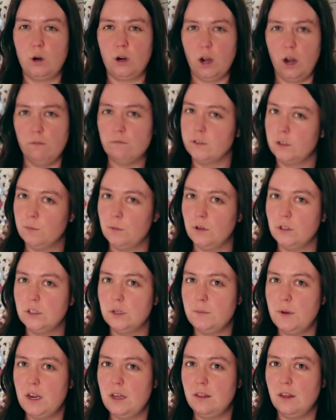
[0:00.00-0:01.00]
comfortable
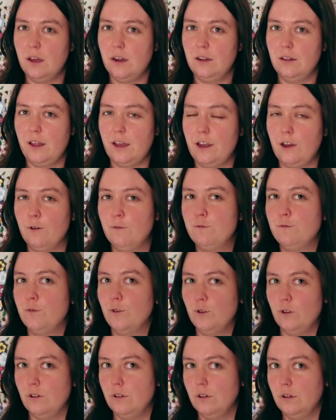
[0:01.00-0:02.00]
to me than like a
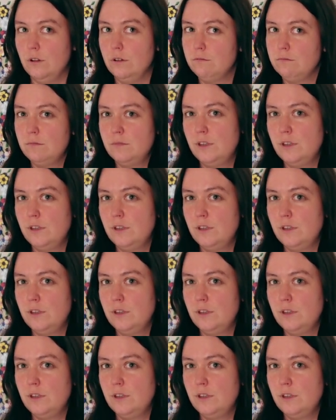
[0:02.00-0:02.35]
full